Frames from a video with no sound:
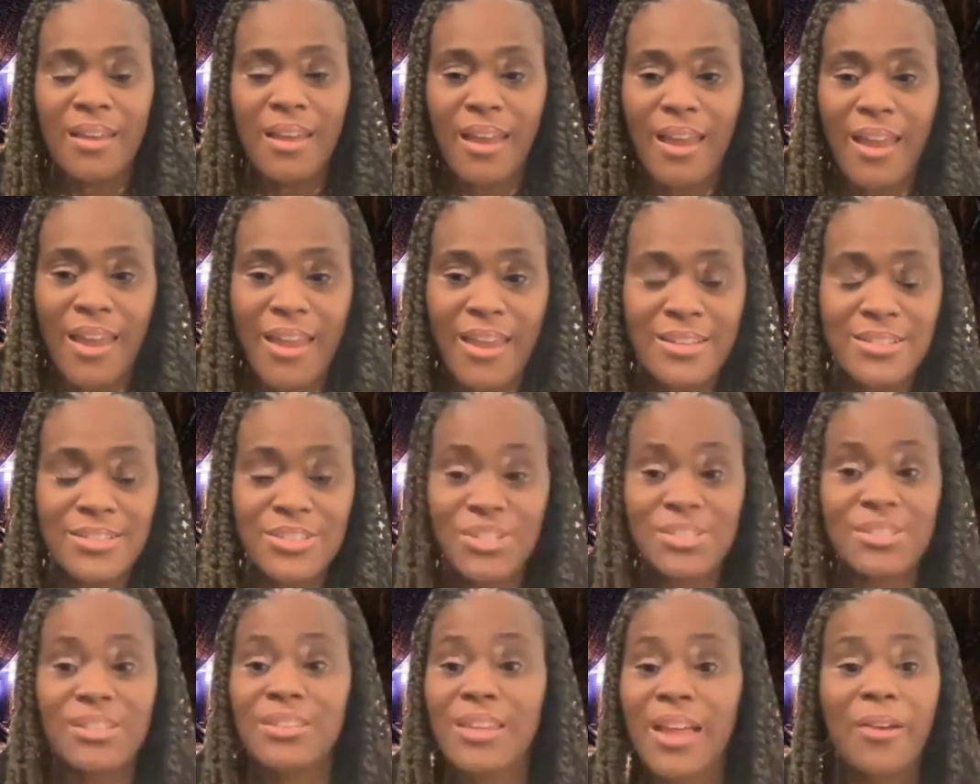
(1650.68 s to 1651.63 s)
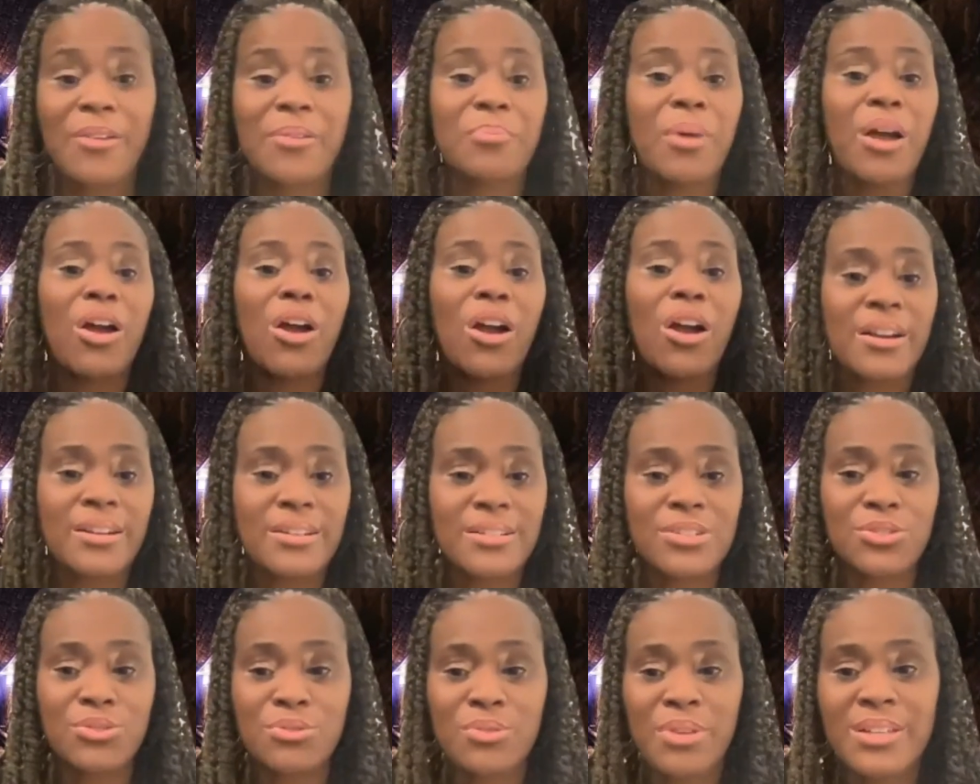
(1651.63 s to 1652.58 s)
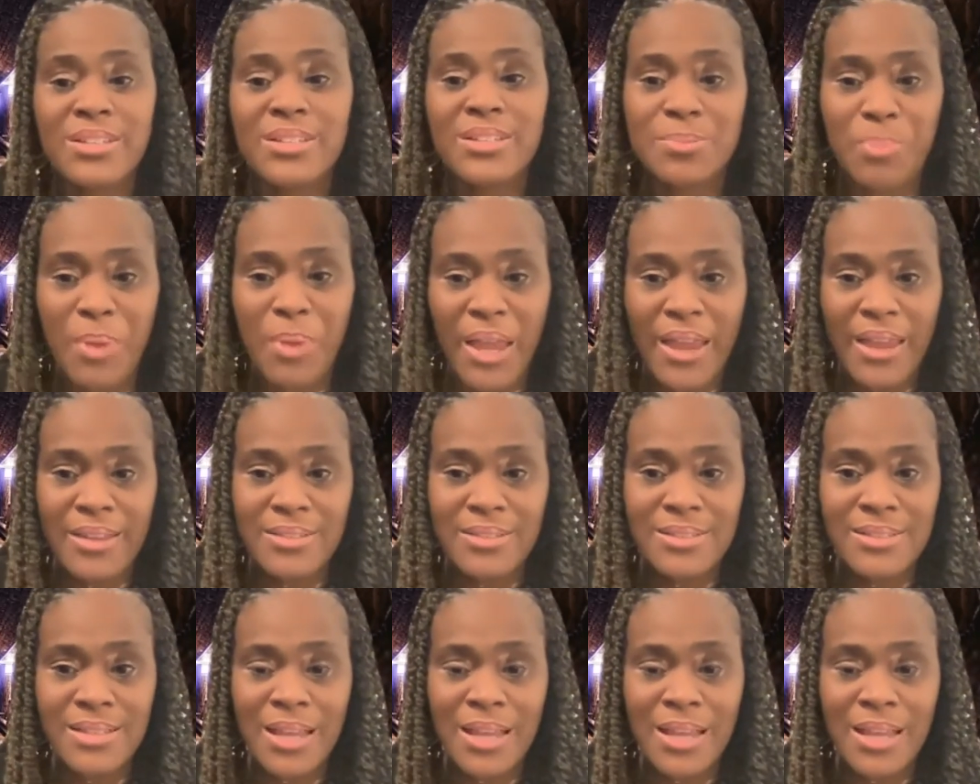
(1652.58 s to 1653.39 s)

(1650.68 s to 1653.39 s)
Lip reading: and just allowing my heart to expand